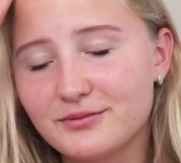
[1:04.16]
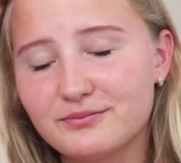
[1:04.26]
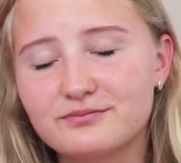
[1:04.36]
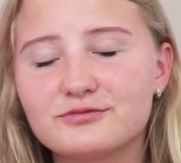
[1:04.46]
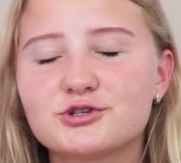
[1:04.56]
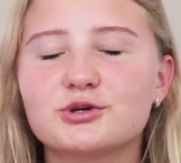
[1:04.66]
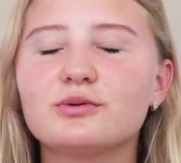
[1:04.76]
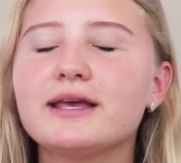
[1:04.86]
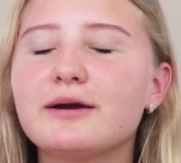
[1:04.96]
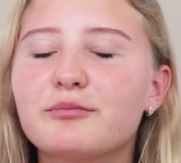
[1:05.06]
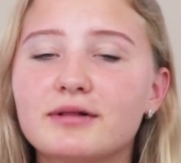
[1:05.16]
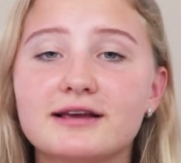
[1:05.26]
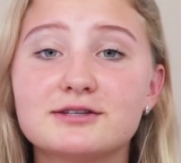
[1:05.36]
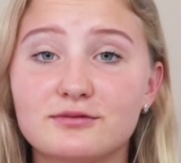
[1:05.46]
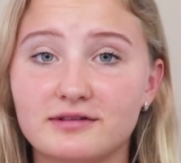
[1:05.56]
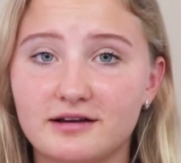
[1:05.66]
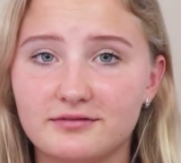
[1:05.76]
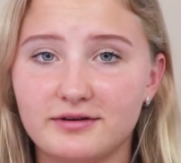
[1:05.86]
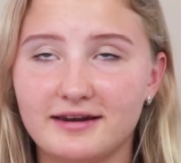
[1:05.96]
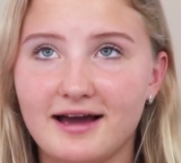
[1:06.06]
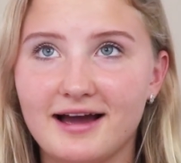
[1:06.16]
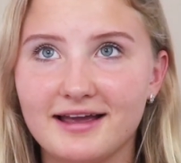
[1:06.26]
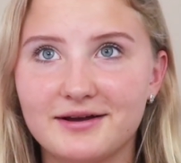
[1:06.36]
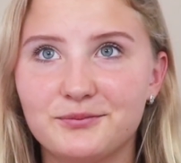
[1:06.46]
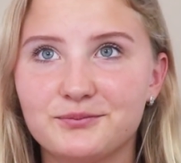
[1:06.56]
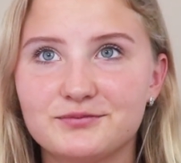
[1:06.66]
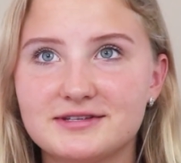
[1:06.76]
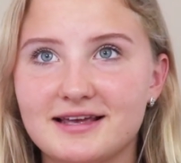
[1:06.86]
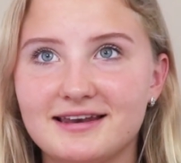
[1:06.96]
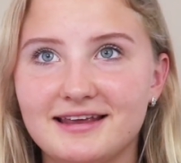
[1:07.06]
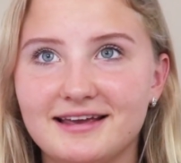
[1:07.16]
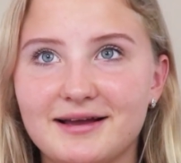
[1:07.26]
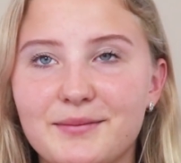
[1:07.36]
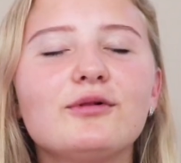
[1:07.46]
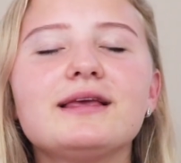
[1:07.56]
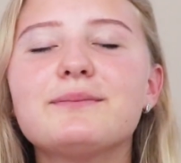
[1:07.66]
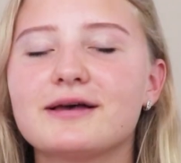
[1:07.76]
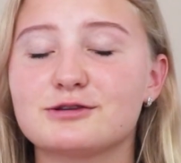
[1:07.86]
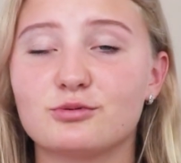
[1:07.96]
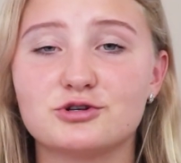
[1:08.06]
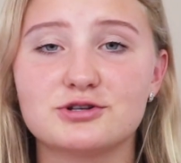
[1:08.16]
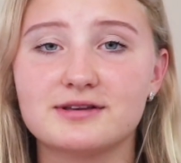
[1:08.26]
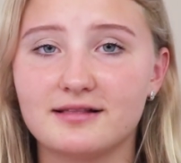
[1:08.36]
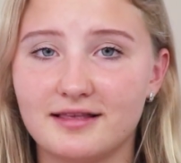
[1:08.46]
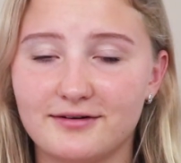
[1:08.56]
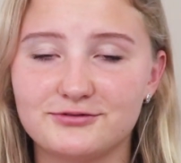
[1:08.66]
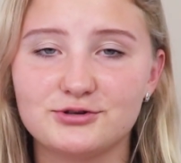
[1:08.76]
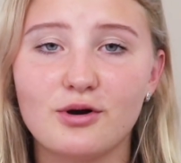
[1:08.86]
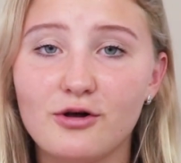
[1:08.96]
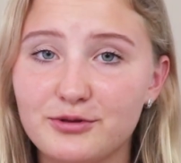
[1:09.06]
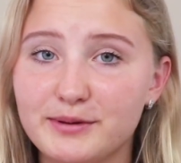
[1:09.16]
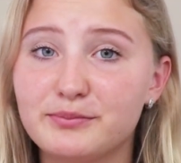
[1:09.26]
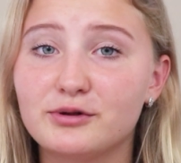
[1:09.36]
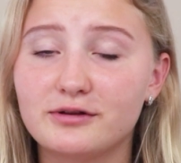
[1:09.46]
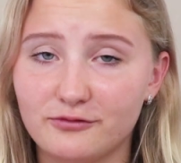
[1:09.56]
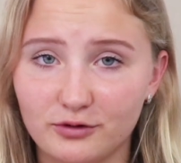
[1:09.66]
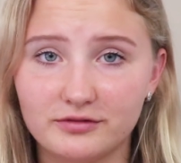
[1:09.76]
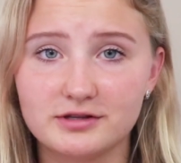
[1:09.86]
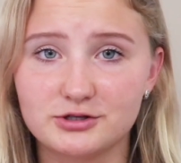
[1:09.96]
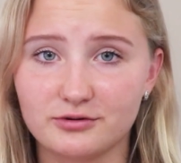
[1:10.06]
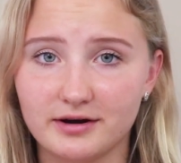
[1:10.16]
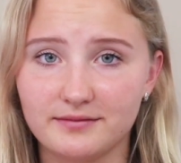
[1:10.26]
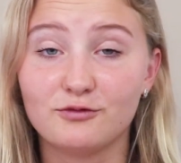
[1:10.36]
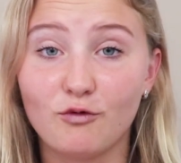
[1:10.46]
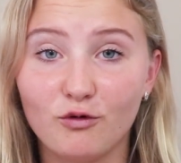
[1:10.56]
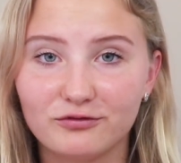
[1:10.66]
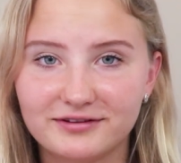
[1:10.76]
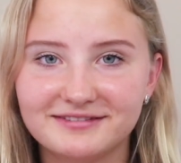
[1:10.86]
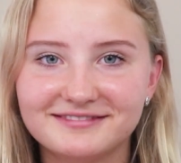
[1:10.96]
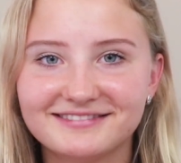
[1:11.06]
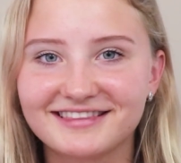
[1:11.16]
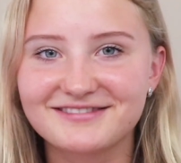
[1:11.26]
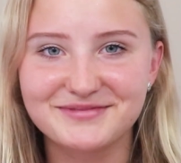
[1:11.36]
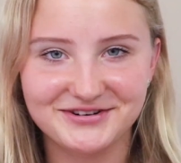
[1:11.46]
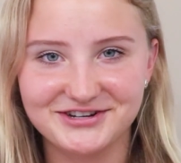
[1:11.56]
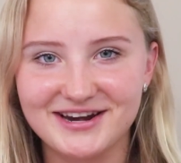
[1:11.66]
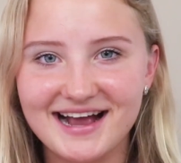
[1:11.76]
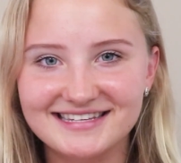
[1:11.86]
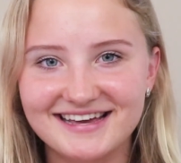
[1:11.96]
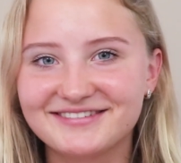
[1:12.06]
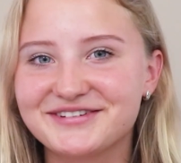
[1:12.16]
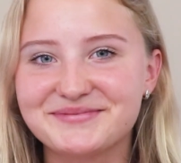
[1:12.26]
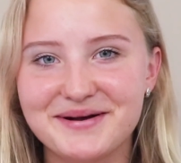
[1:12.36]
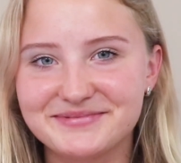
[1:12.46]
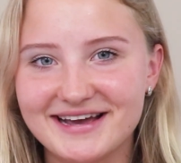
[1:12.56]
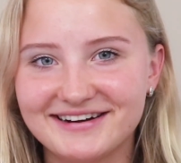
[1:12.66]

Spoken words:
from truly a place of love, and I am sending only best wishes and love to all the people involved in the story. Love my Russian accent when it pops